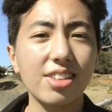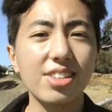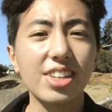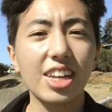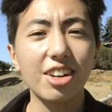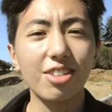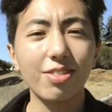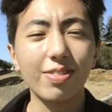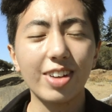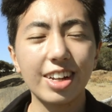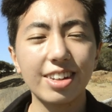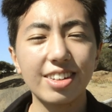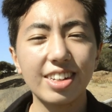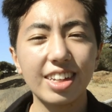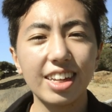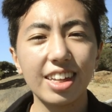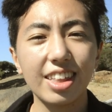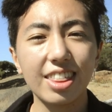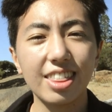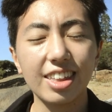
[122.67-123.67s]
skin of my
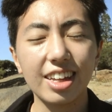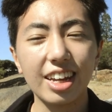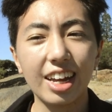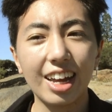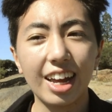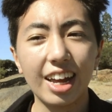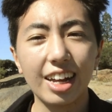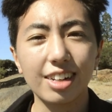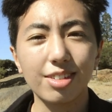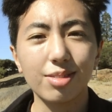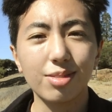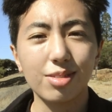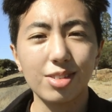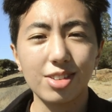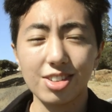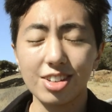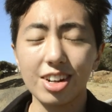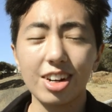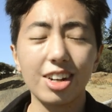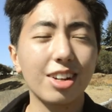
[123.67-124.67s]
teeth and
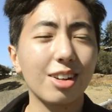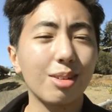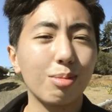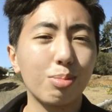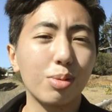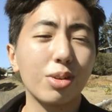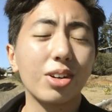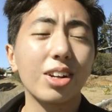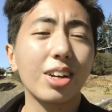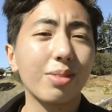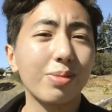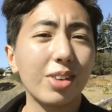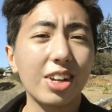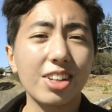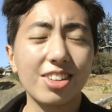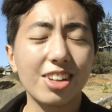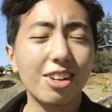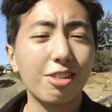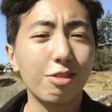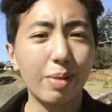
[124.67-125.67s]
started putting
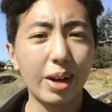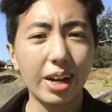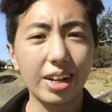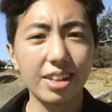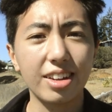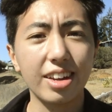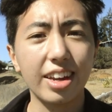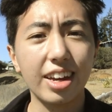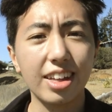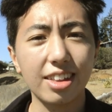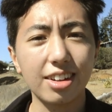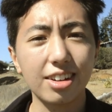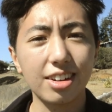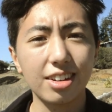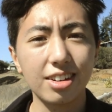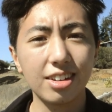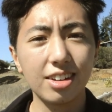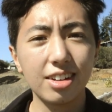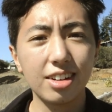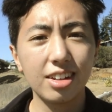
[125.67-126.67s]
myself back
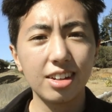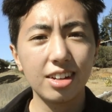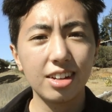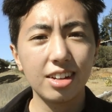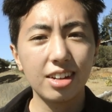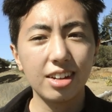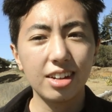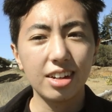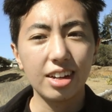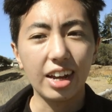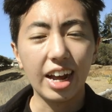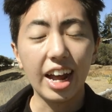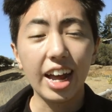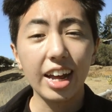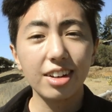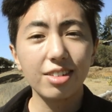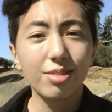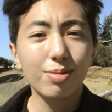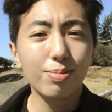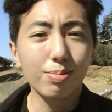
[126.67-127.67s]
together.
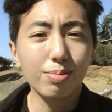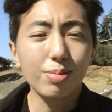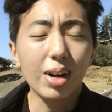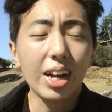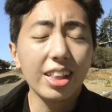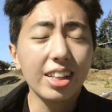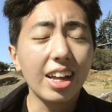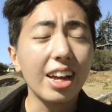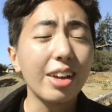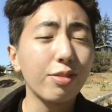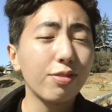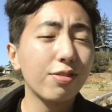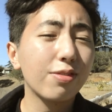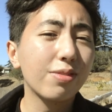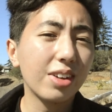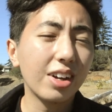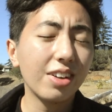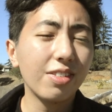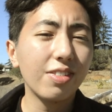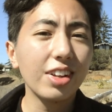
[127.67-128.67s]
And my life
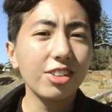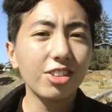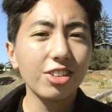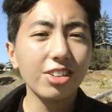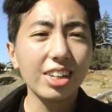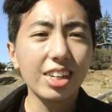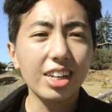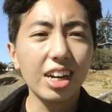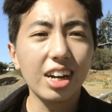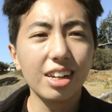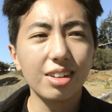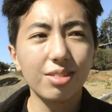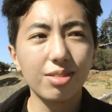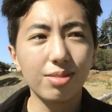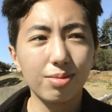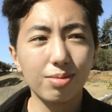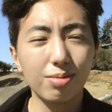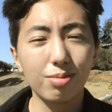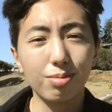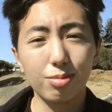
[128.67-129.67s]
eventually got
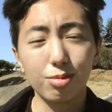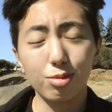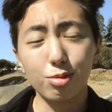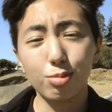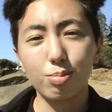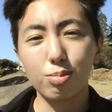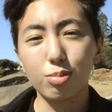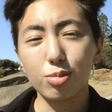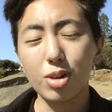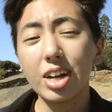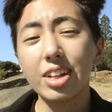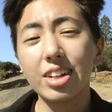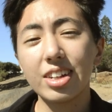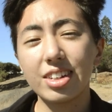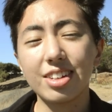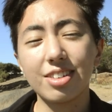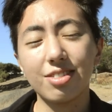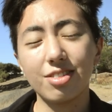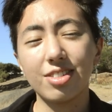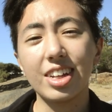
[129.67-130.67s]

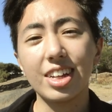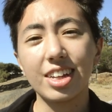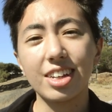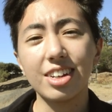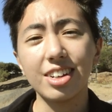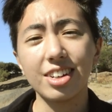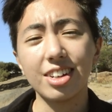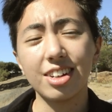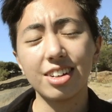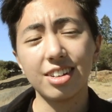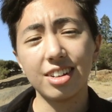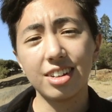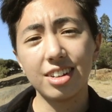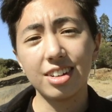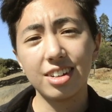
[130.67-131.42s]
relatively good.